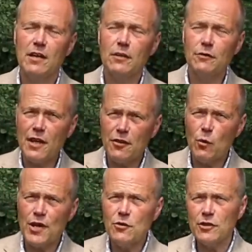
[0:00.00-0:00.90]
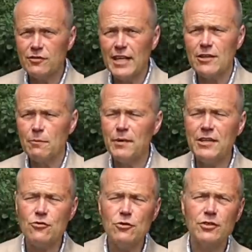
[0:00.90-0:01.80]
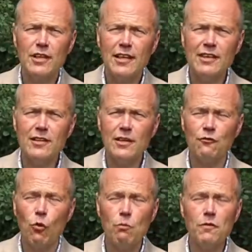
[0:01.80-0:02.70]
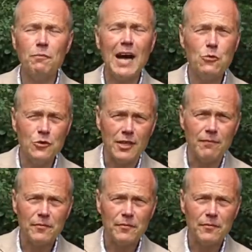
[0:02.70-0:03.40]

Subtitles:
Now, the other way you can take your beetroot is in the form of powder.